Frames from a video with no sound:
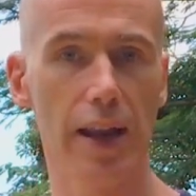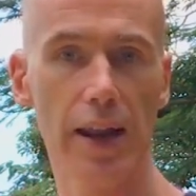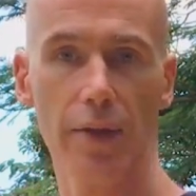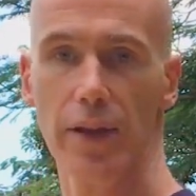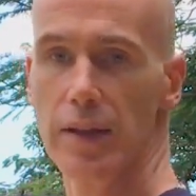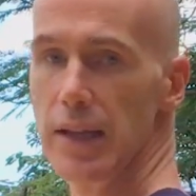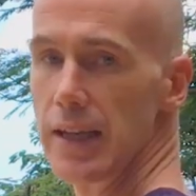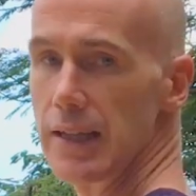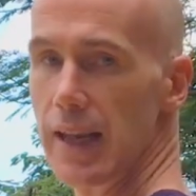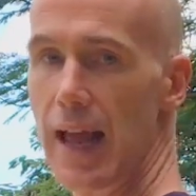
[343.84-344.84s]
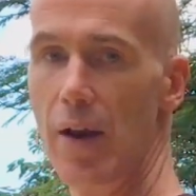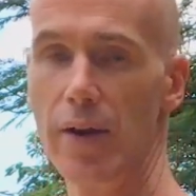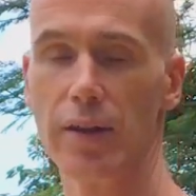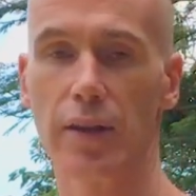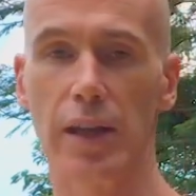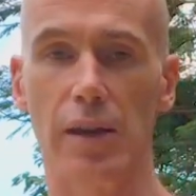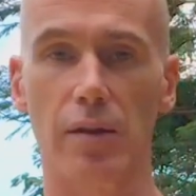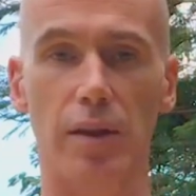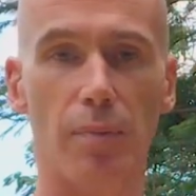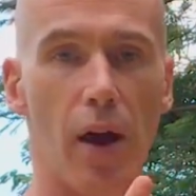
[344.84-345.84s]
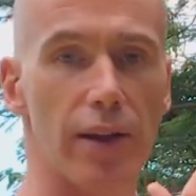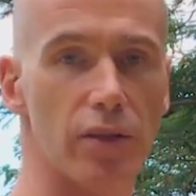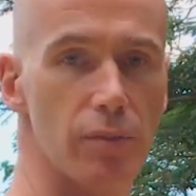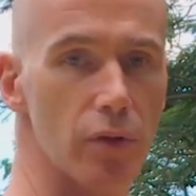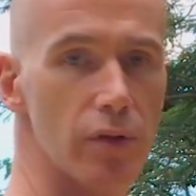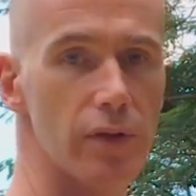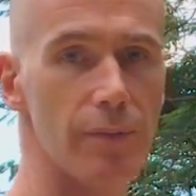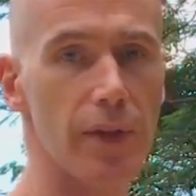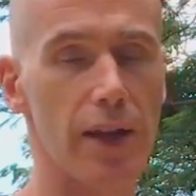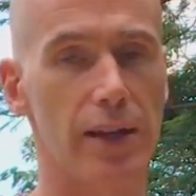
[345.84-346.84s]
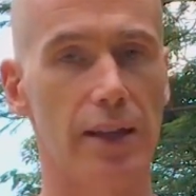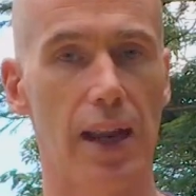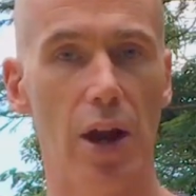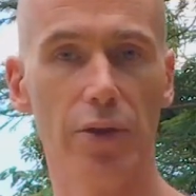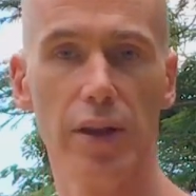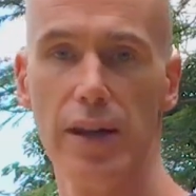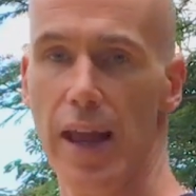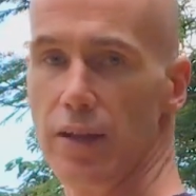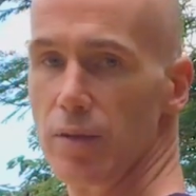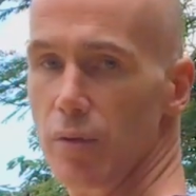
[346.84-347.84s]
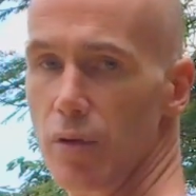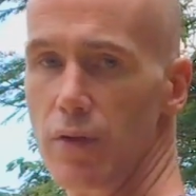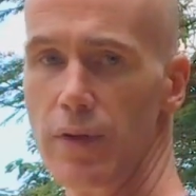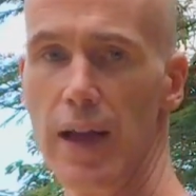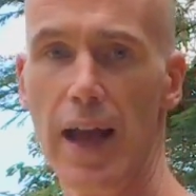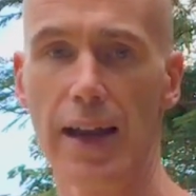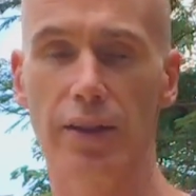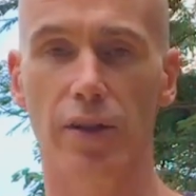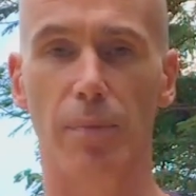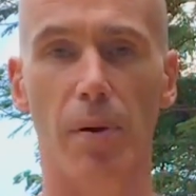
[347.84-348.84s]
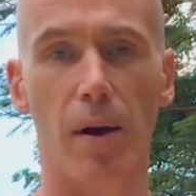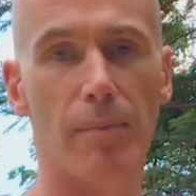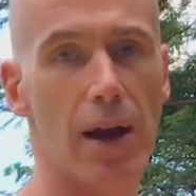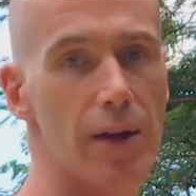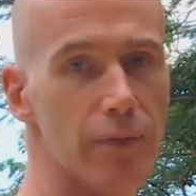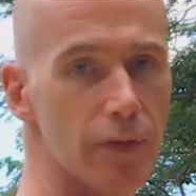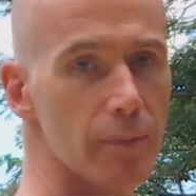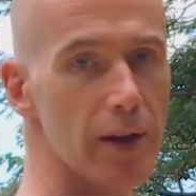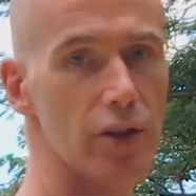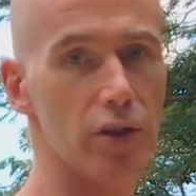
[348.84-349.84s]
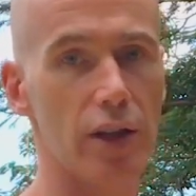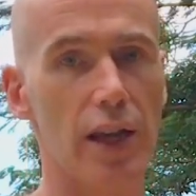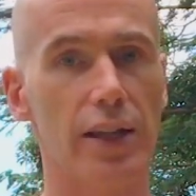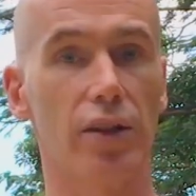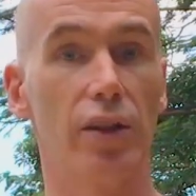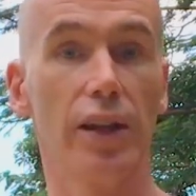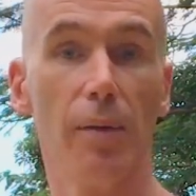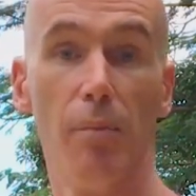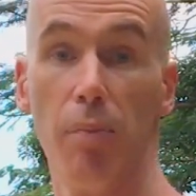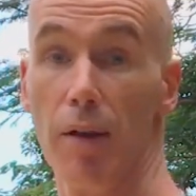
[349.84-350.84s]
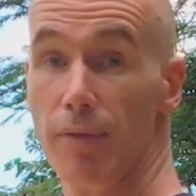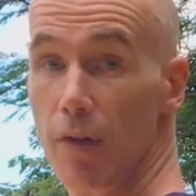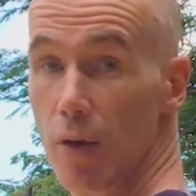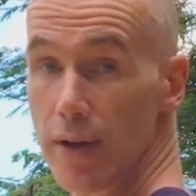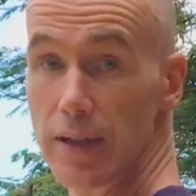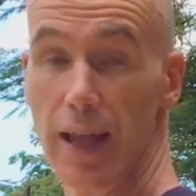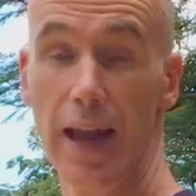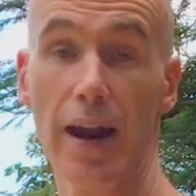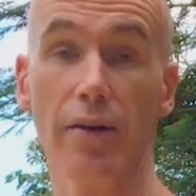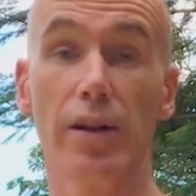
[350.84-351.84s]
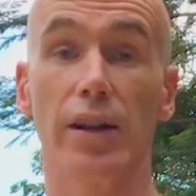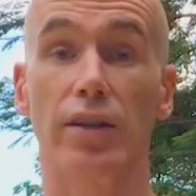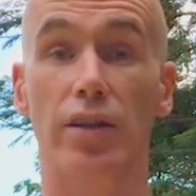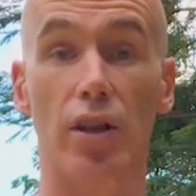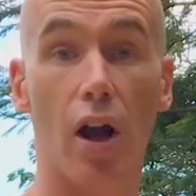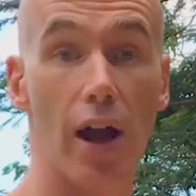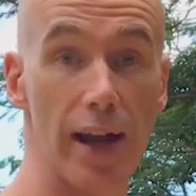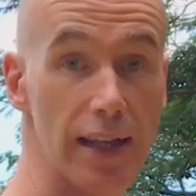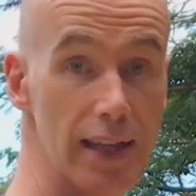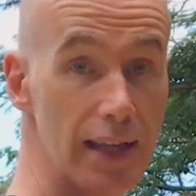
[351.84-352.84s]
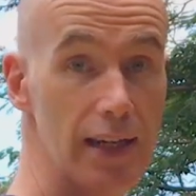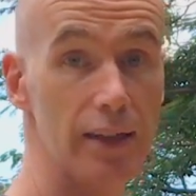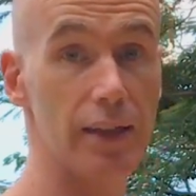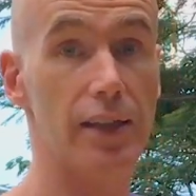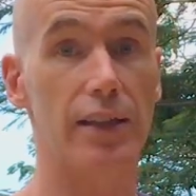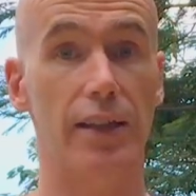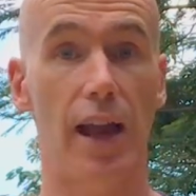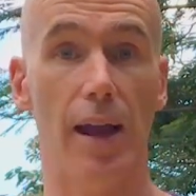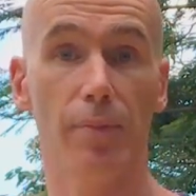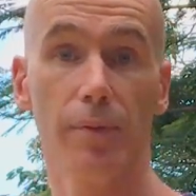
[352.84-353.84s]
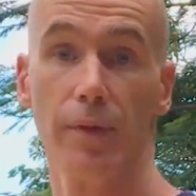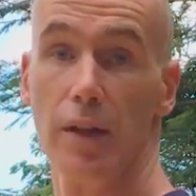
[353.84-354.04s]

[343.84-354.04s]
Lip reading: Now this is allowing the spine to move, it's allowing the neck to move, and it's going to pump out inflammation. It's going to get blood flow into that area and start any healing that needs to happen.